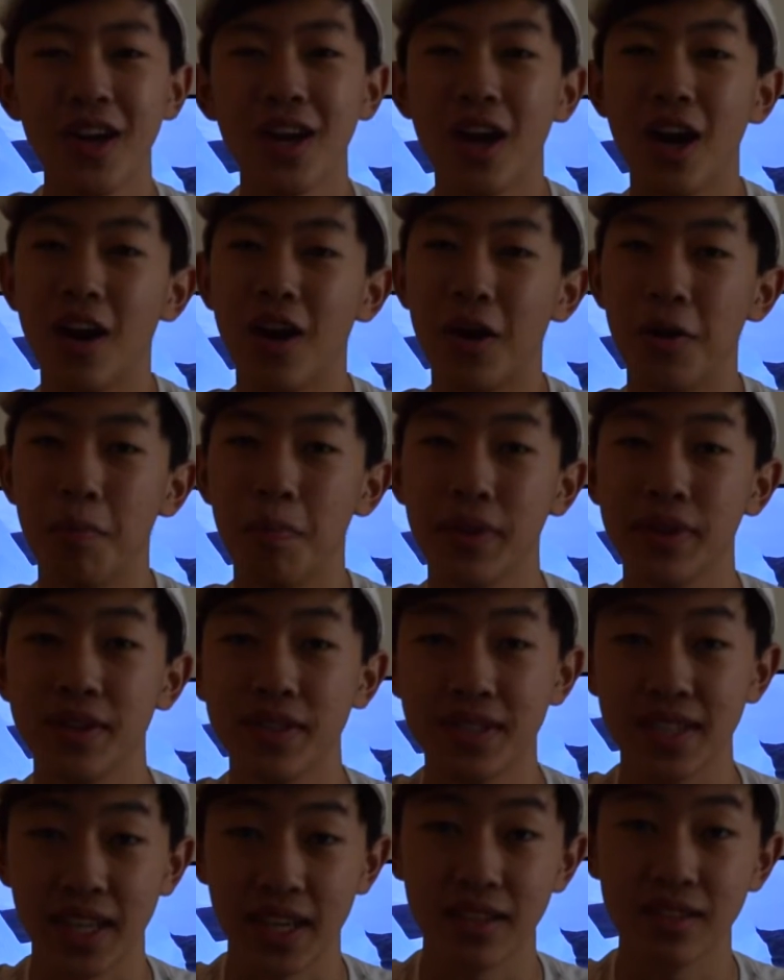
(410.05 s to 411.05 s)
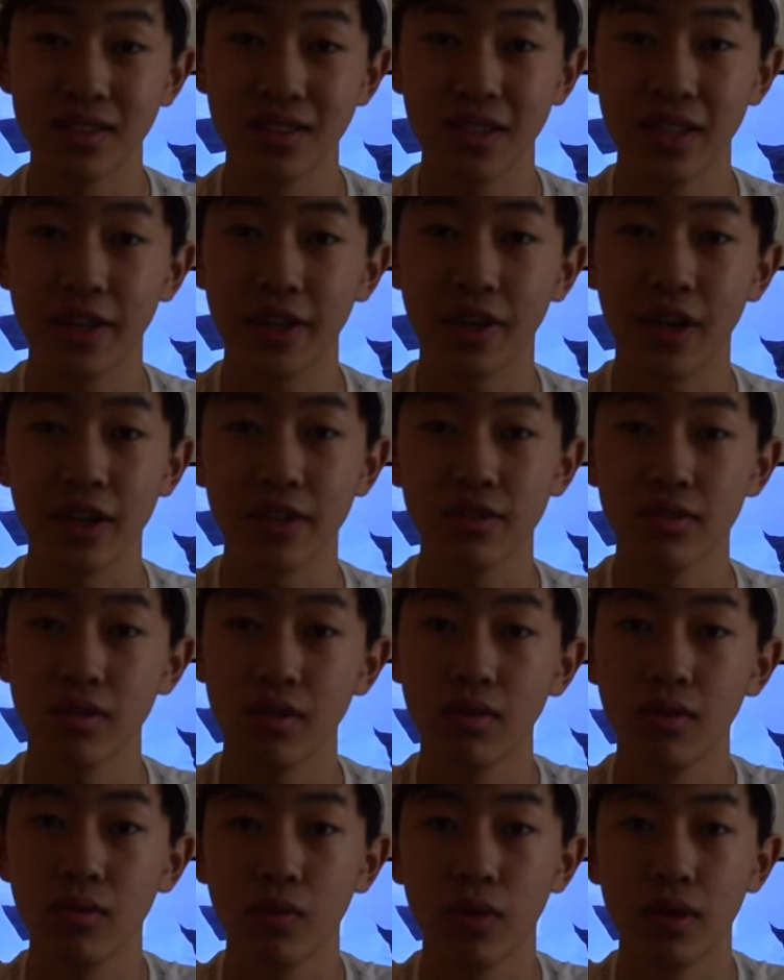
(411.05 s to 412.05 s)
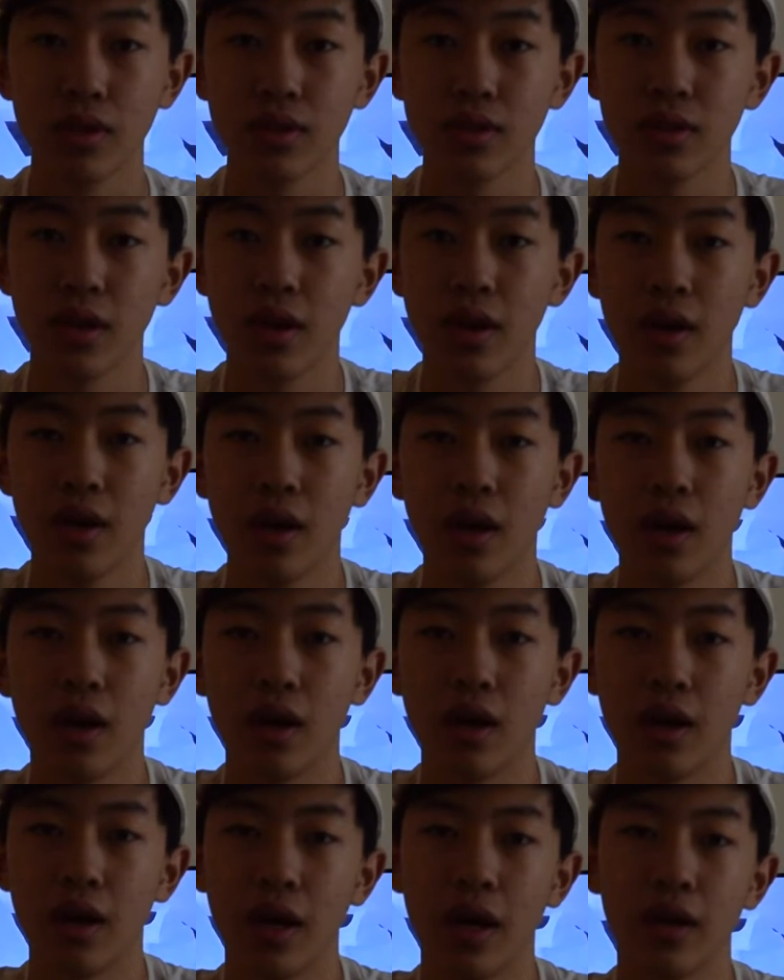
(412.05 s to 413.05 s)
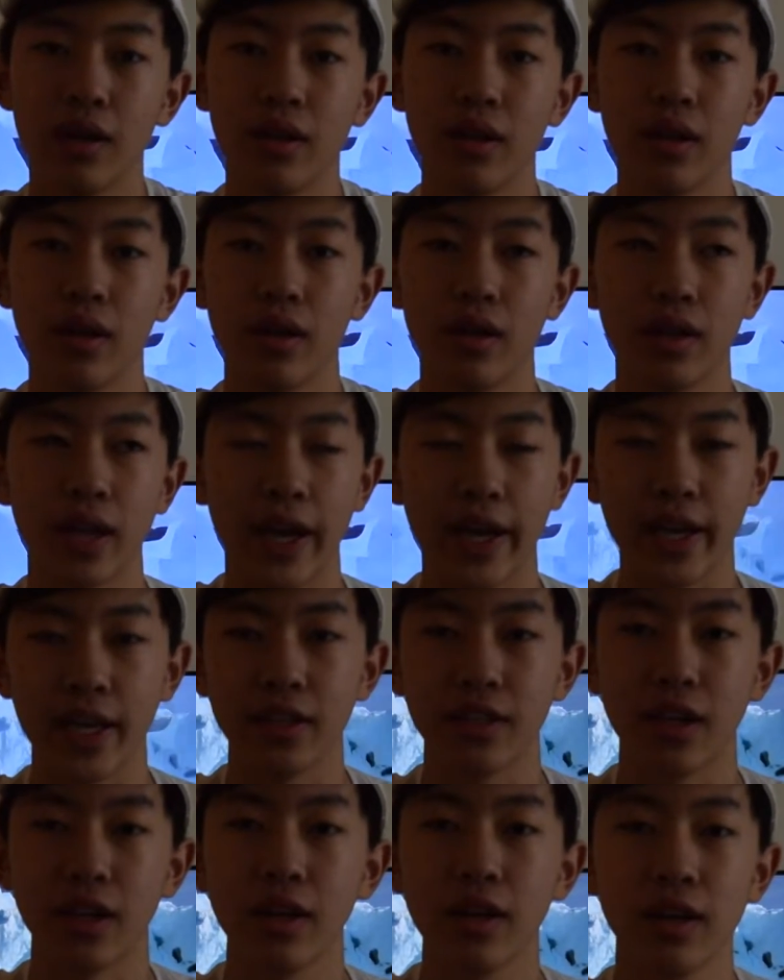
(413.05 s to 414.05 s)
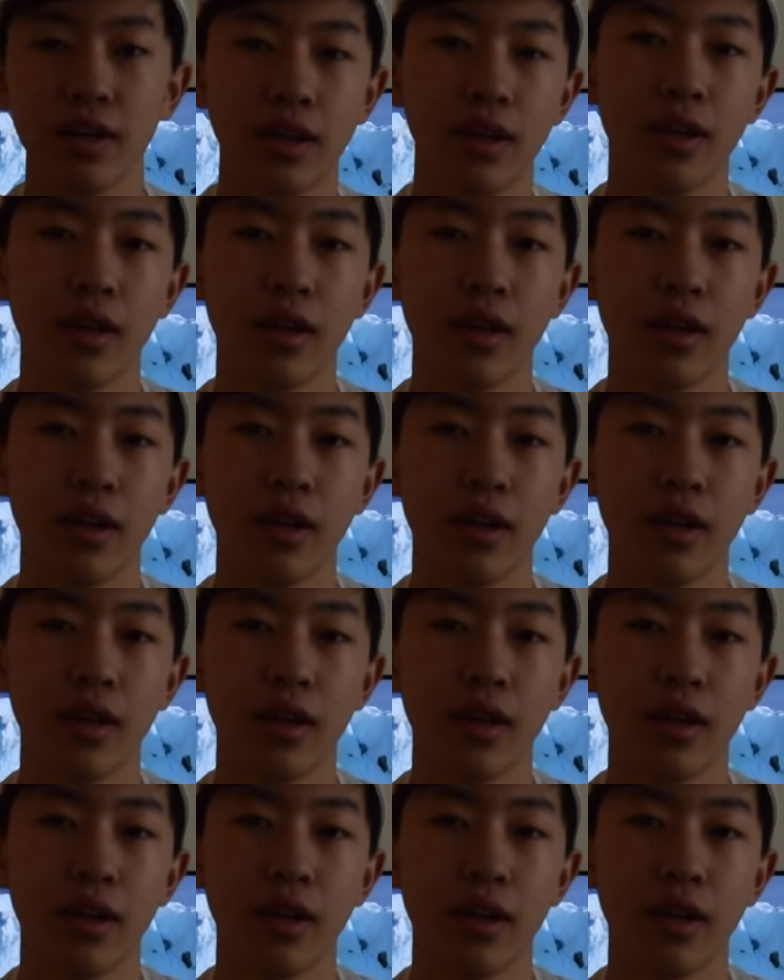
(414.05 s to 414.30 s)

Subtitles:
but the second sneaker I sold was the Nike Dunk,